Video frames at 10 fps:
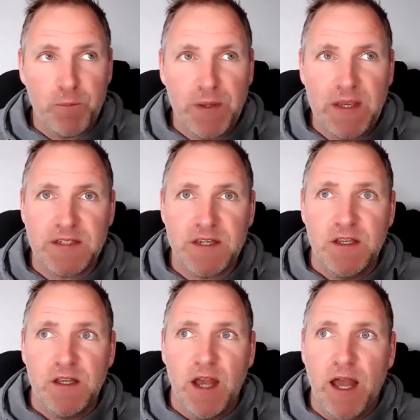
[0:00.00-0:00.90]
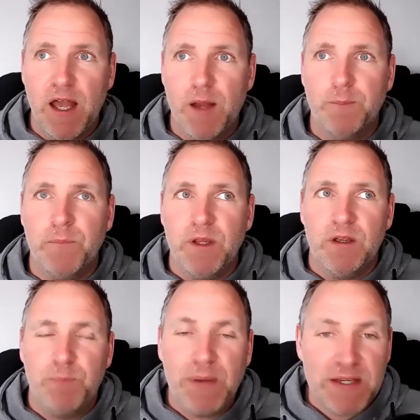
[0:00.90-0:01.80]

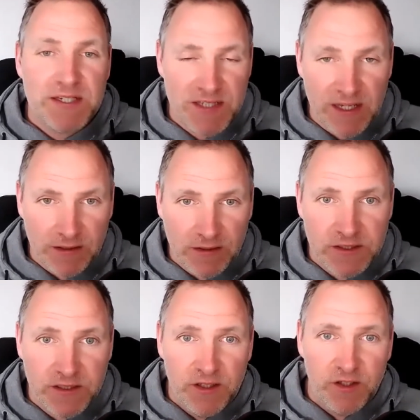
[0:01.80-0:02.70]
biggest skills,